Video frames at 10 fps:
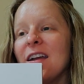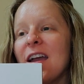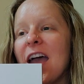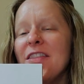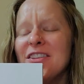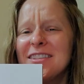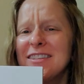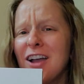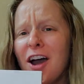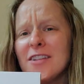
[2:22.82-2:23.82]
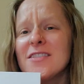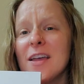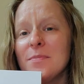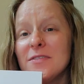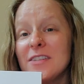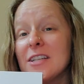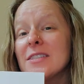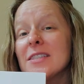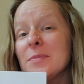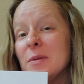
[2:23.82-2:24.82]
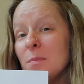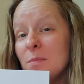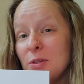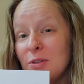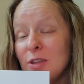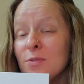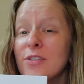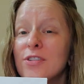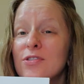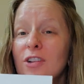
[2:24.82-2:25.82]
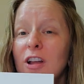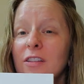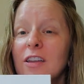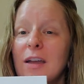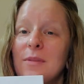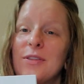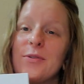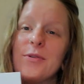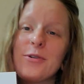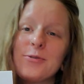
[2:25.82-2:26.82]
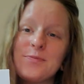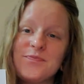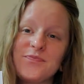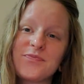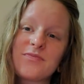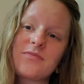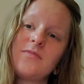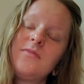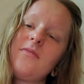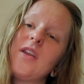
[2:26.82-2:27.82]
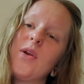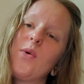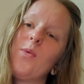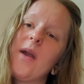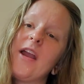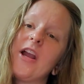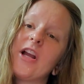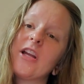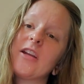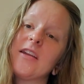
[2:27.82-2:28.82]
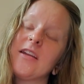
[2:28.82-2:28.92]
had this concept of like Sleeping Beauty really strongly coming through, where